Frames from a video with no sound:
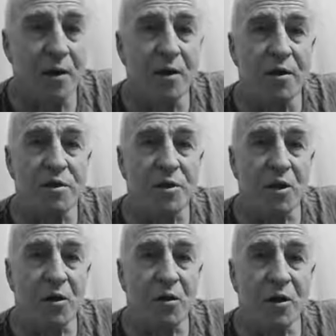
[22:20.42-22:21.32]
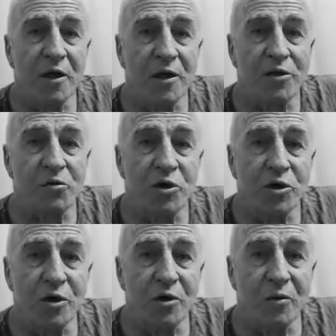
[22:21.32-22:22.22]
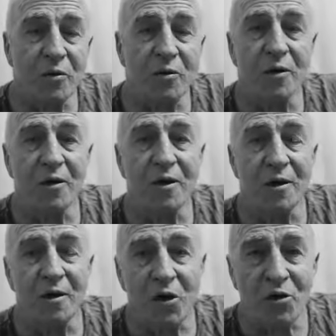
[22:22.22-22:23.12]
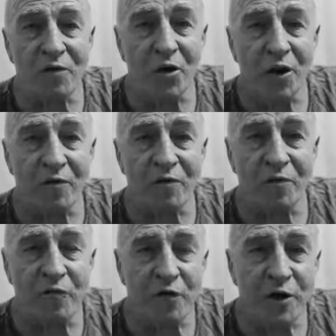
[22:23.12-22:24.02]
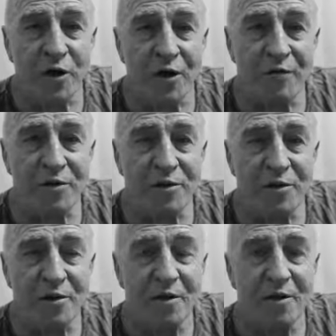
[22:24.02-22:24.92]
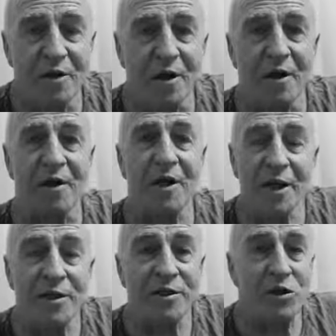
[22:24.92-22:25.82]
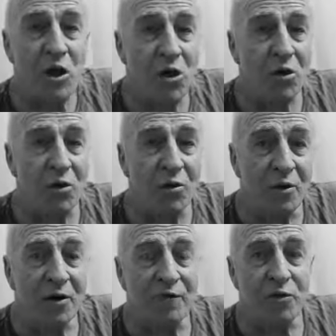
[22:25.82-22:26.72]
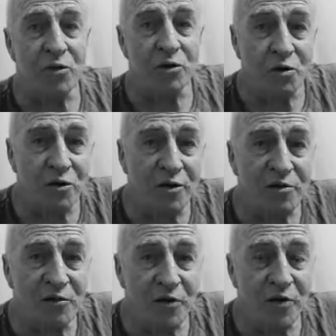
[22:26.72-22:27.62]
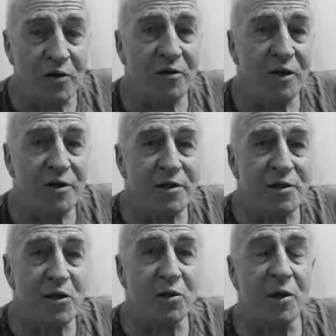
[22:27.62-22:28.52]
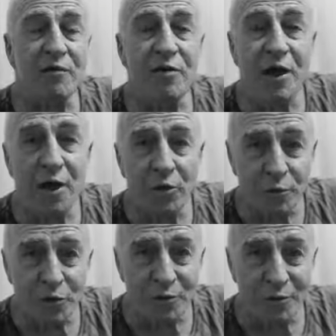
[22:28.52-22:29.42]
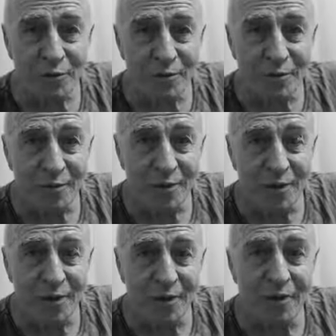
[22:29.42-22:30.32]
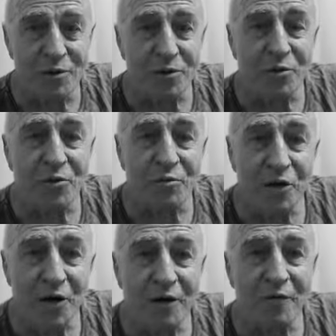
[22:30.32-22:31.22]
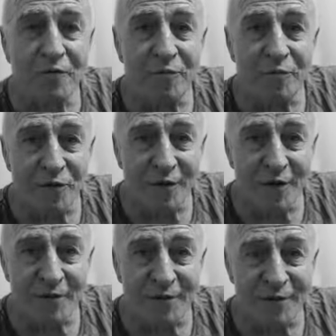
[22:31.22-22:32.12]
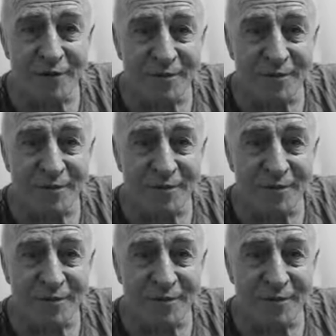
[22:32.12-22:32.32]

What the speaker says: So here's wishing you a lot of luck from freedivers. Let us know if you enjoyed this video. Let us know if it helped you. So goodbye from freedivers.